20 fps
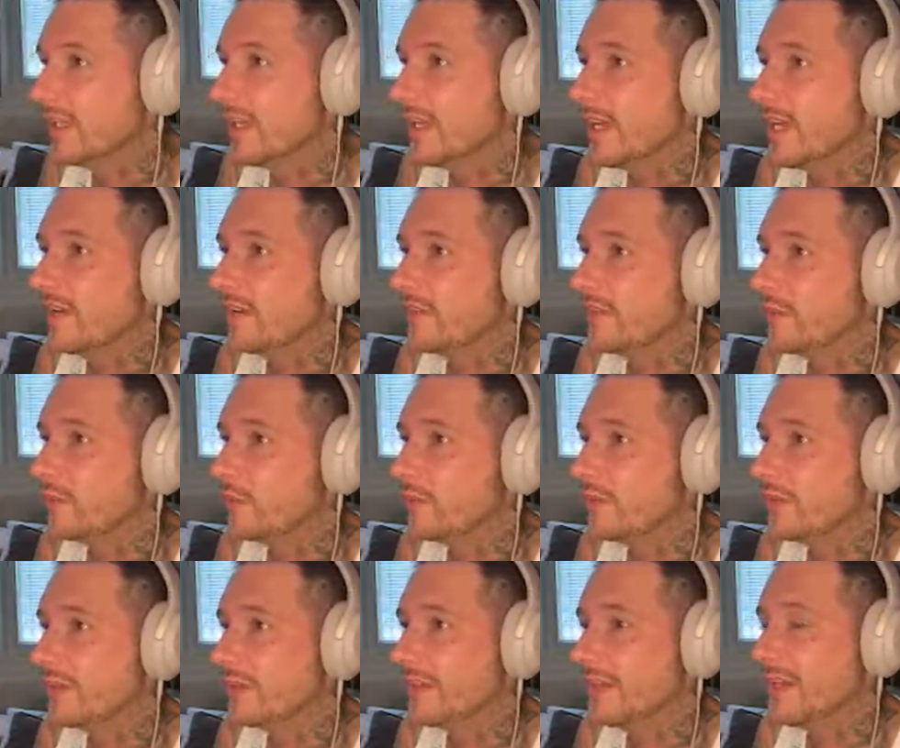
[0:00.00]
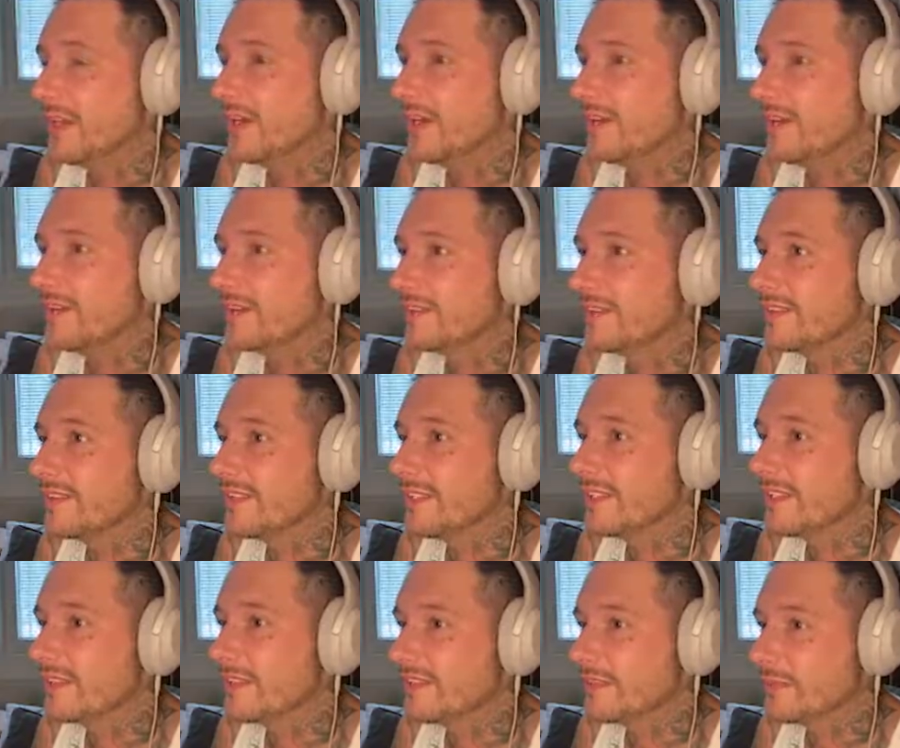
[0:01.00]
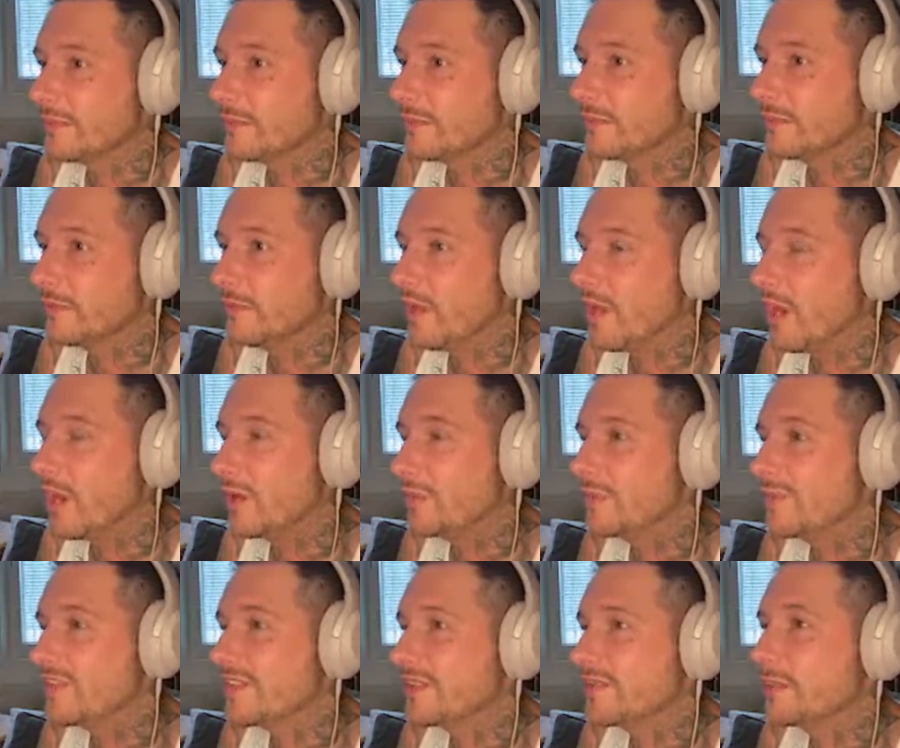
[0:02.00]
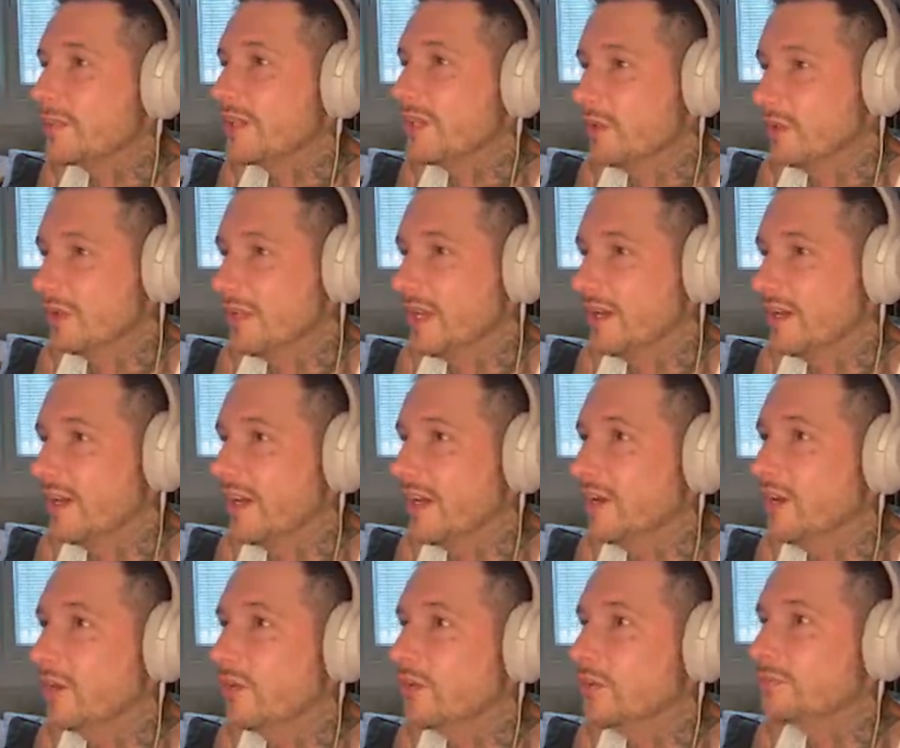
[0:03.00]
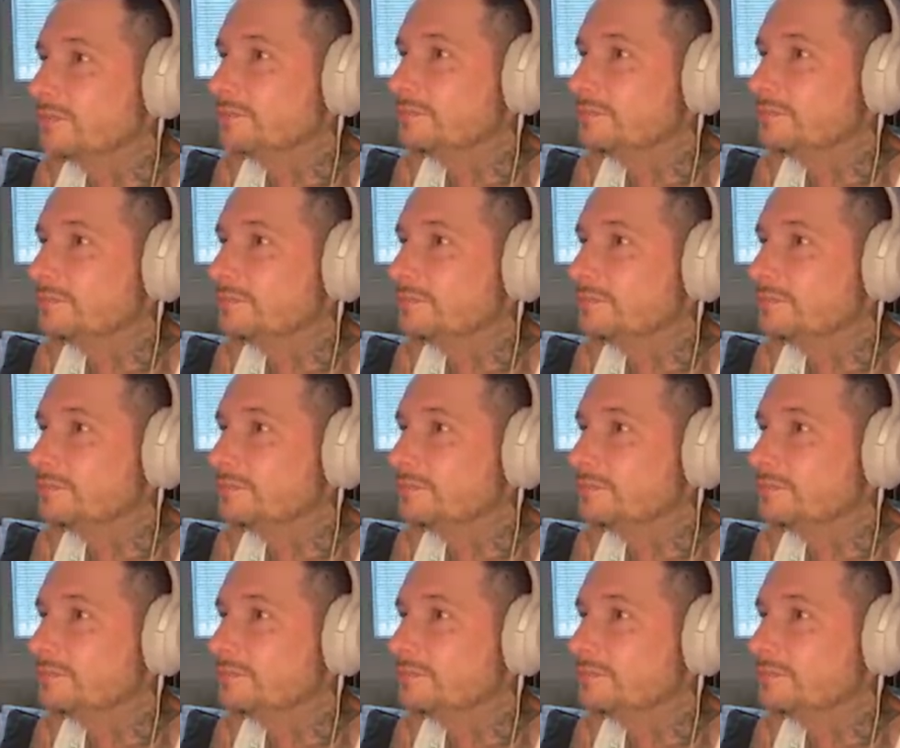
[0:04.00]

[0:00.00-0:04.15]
If you walk there, you see farms. We go there now.